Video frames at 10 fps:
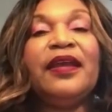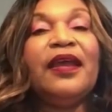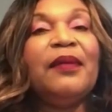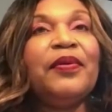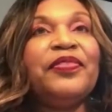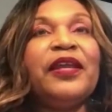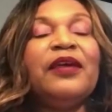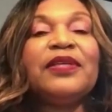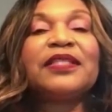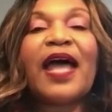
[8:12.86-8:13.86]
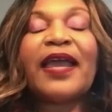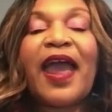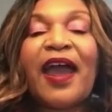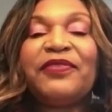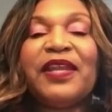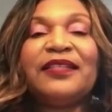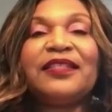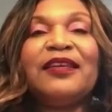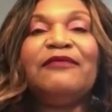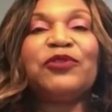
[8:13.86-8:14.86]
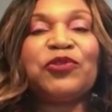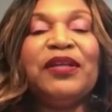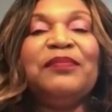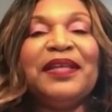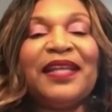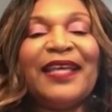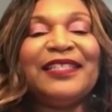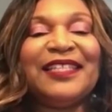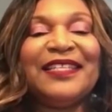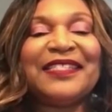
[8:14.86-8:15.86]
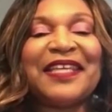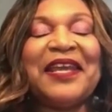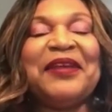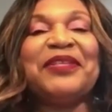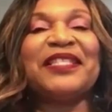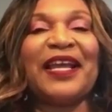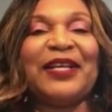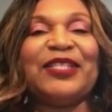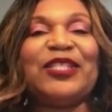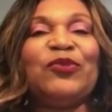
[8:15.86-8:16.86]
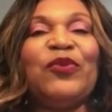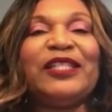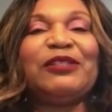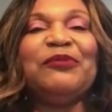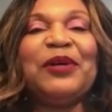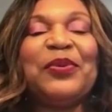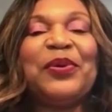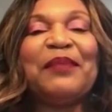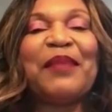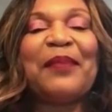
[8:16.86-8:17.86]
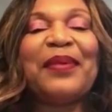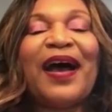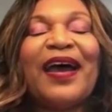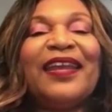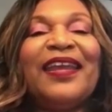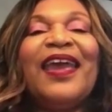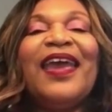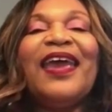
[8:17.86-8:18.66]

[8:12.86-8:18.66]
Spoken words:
Mm-hmm. But then it was like after that 10th treatment, like she said, it was like a switch went on in my body.